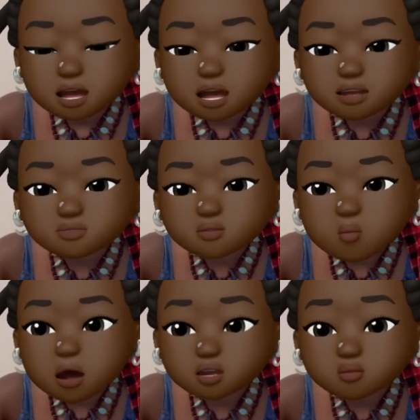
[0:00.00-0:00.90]
if you
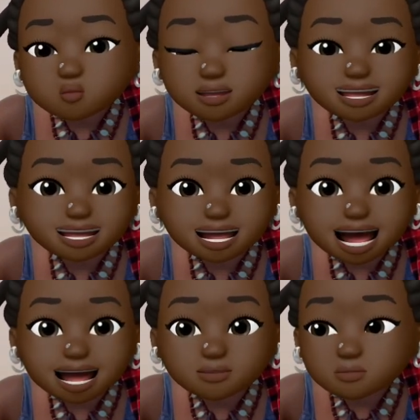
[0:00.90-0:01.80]
are using
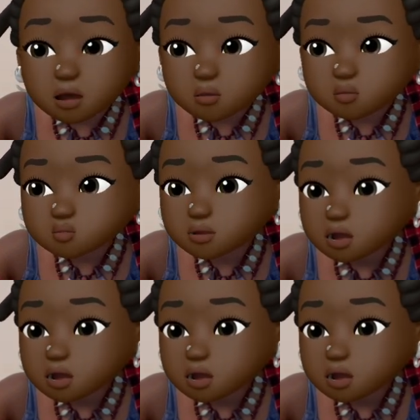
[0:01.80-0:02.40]
a phone.